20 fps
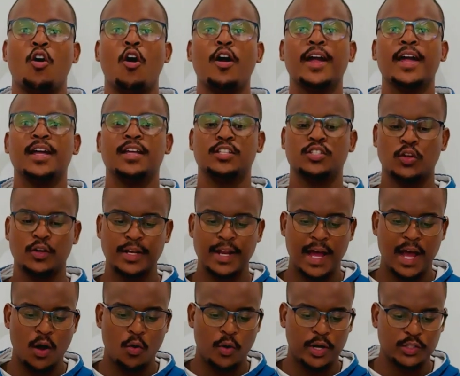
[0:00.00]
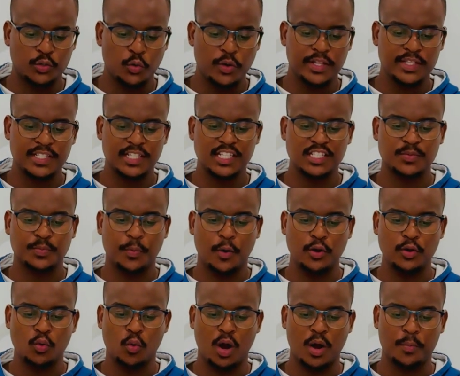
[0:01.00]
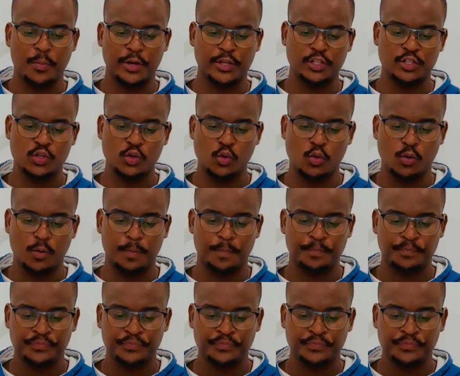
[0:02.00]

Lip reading: Okay, so now we're doing 6.1.2.